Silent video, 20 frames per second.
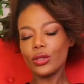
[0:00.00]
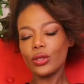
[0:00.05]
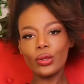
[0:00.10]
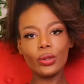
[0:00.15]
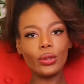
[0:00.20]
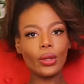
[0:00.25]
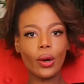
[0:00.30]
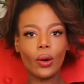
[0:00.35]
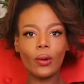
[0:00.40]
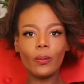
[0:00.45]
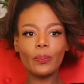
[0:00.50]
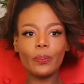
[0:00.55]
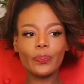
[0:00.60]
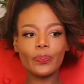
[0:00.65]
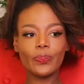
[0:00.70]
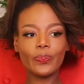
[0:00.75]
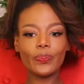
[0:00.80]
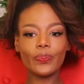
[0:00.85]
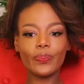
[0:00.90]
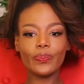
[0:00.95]

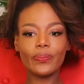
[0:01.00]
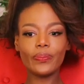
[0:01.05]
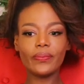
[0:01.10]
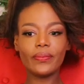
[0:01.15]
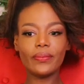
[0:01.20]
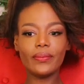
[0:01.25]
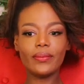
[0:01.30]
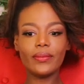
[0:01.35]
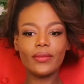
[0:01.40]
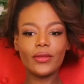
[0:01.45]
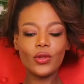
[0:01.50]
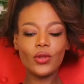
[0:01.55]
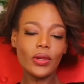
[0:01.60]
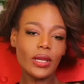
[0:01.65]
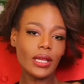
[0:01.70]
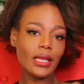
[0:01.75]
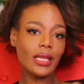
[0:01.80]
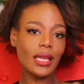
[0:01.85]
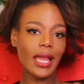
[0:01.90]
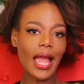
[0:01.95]
you
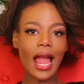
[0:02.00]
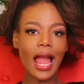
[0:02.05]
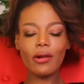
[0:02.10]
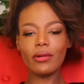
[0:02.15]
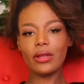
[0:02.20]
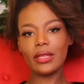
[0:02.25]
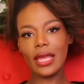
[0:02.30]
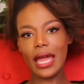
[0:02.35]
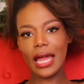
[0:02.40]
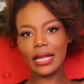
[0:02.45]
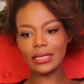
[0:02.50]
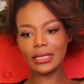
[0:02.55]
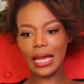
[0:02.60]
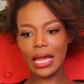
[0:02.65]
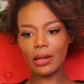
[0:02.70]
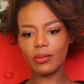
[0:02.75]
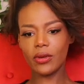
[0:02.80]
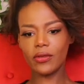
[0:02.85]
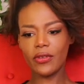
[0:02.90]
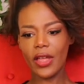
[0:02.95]
can carry that
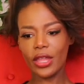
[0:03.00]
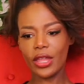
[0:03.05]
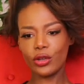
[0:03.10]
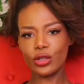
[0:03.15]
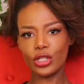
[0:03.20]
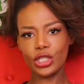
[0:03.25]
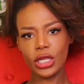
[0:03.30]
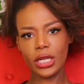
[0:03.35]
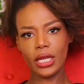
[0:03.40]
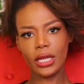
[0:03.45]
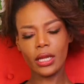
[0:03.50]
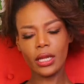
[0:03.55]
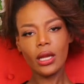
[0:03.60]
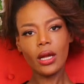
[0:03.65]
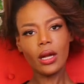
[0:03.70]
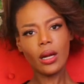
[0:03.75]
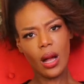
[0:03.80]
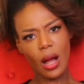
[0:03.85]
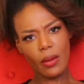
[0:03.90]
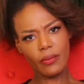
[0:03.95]
type of energy
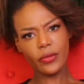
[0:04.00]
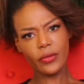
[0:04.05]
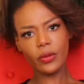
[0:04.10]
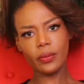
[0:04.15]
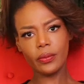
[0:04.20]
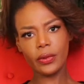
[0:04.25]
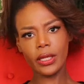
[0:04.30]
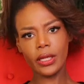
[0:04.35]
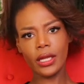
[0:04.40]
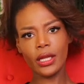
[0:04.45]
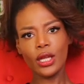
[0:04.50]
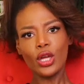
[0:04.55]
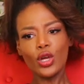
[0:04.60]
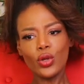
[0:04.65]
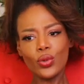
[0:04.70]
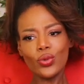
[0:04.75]
comfortably.